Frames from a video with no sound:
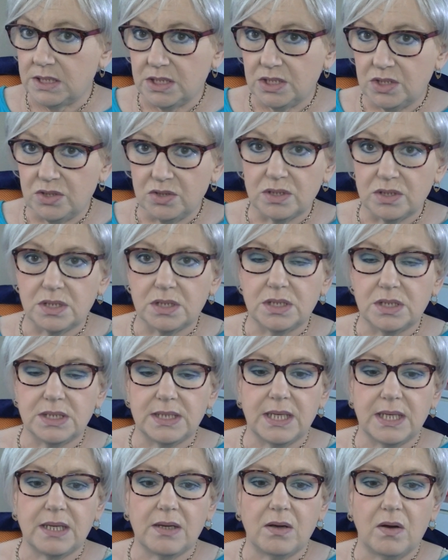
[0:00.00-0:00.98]
It's just to
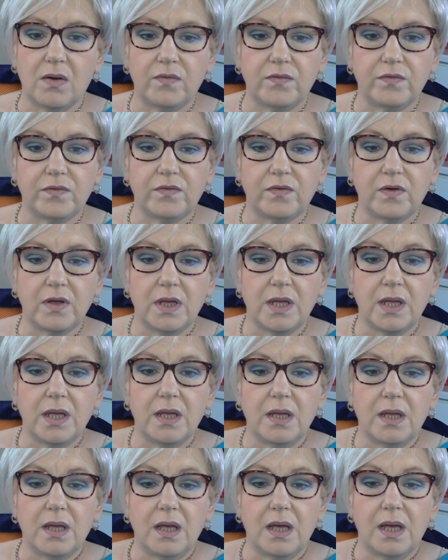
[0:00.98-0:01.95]
take off
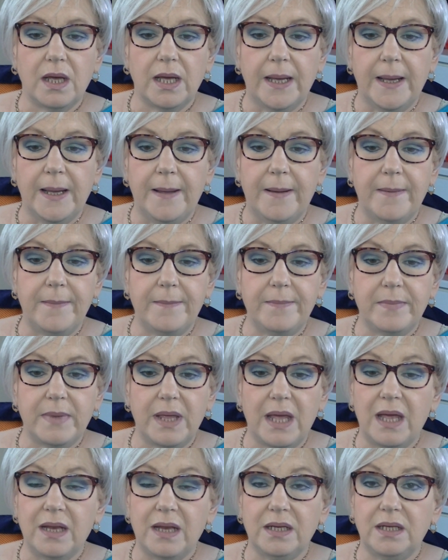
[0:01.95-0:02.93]

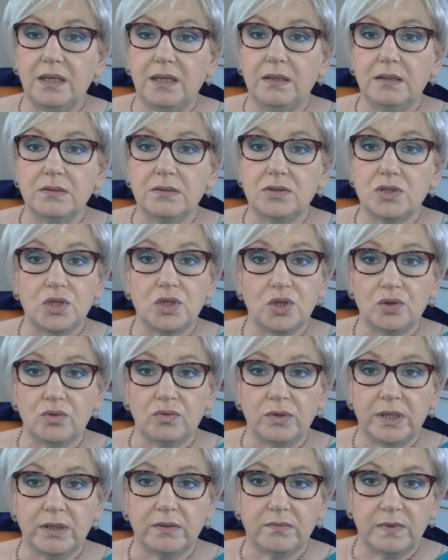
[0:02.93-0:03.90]
any
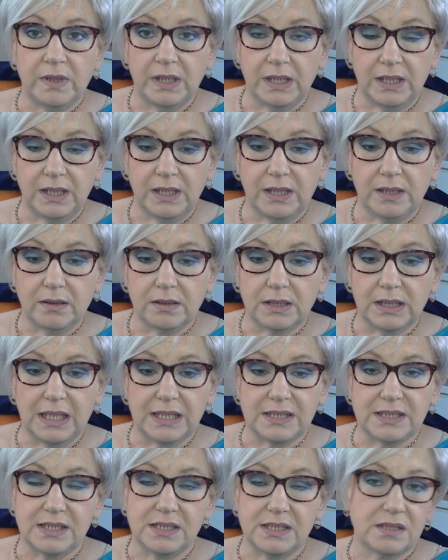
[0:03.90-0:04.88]
jewellery, really,
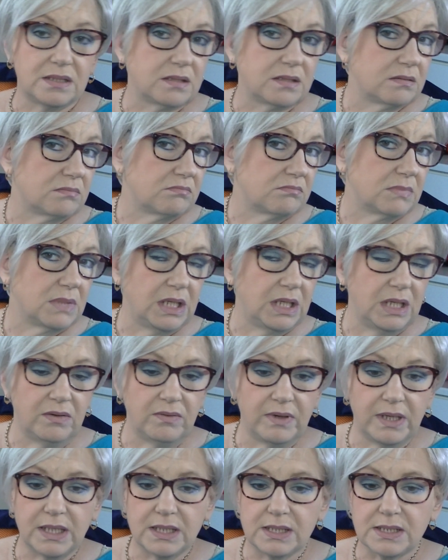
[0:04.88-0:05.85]
glasses,
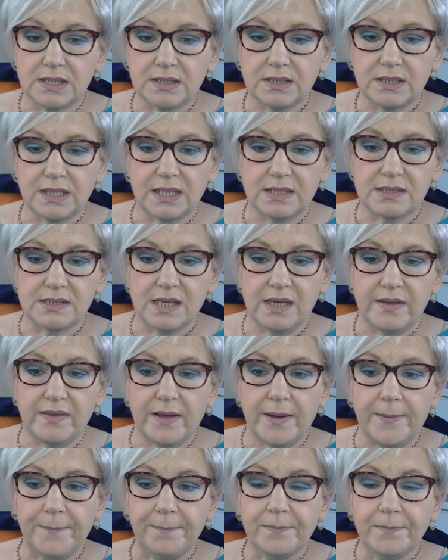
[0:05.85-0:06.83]
earrings, things like
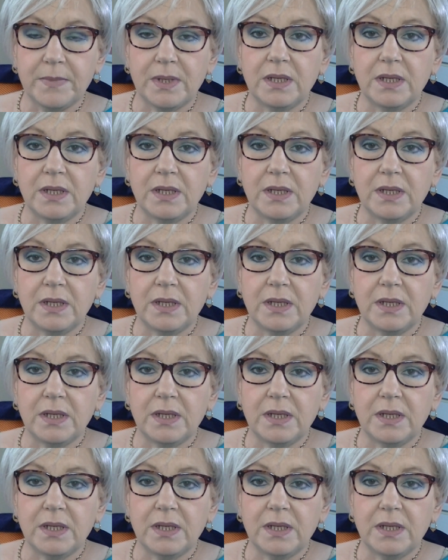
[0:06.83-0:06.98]
that.